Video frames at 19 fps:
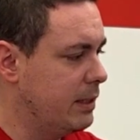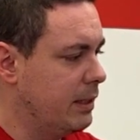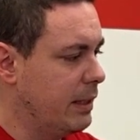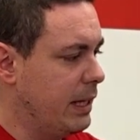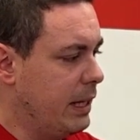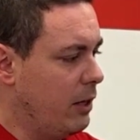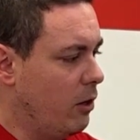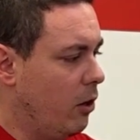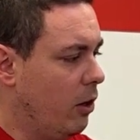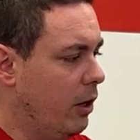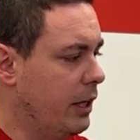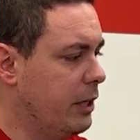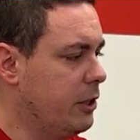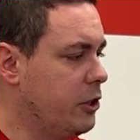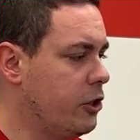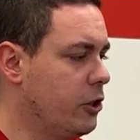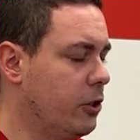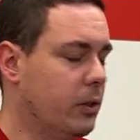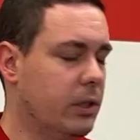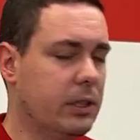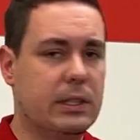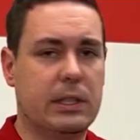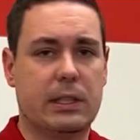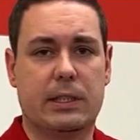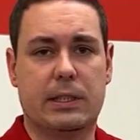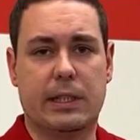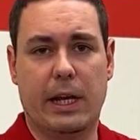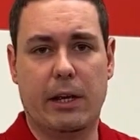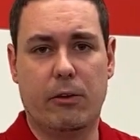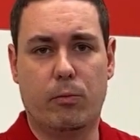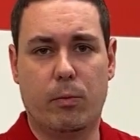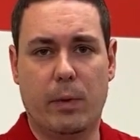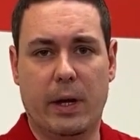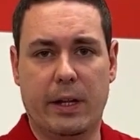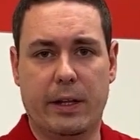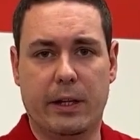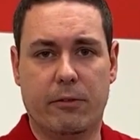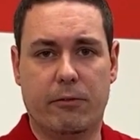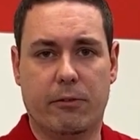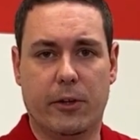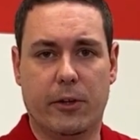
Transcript: that all ensures a safe welding for